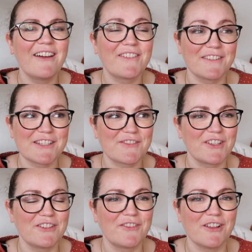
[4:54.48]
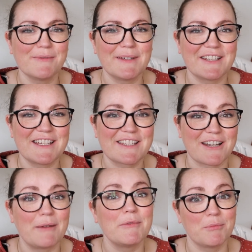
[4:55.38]
for those of you who follow me on
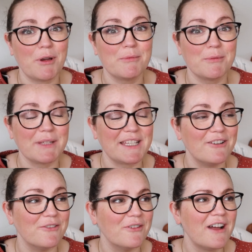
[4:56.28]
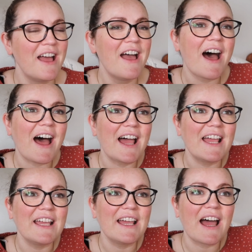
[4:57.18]
Instagram, you'll probably know,
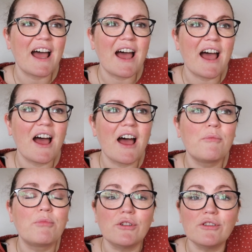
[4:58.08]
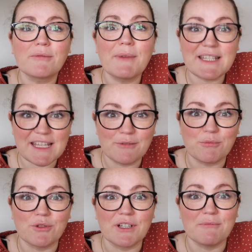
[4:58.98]
I broke my
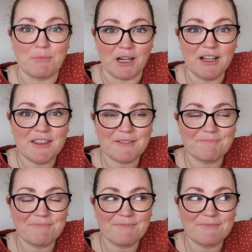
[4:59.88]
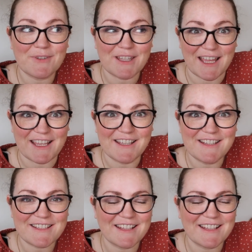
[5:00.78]
tailbone in birth with Angus.